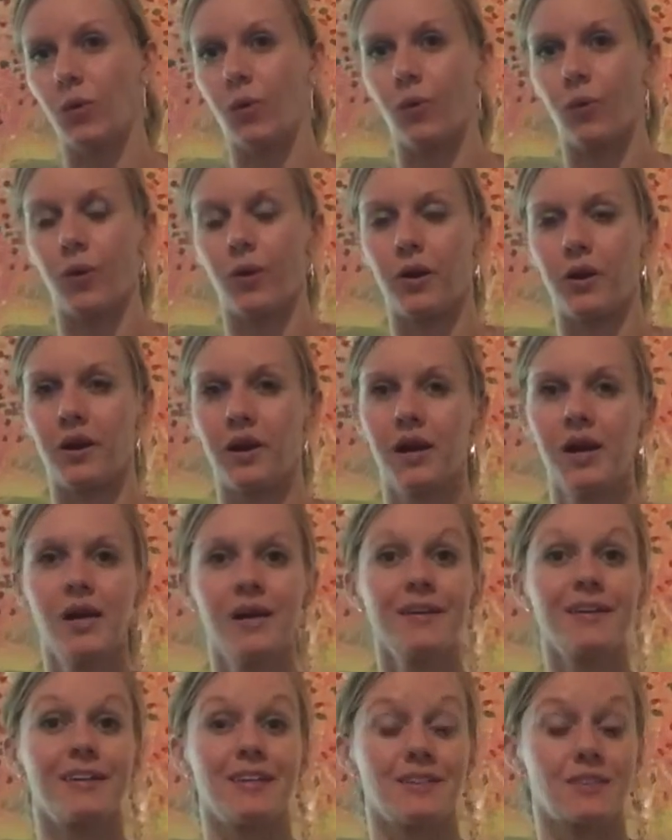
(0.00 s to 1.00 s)
or
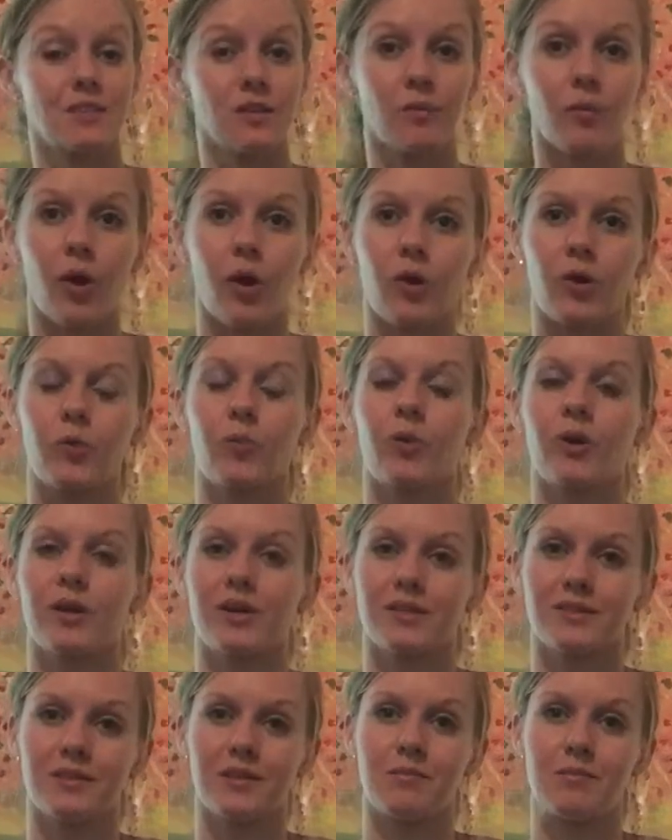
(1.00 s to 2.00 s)
get some
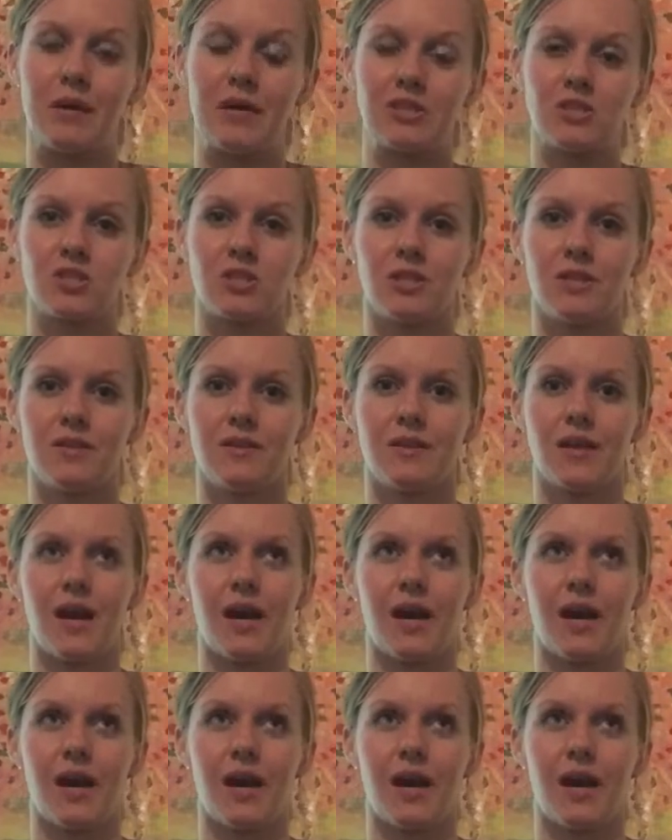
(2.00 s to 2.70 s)
artwork, as I mentioned,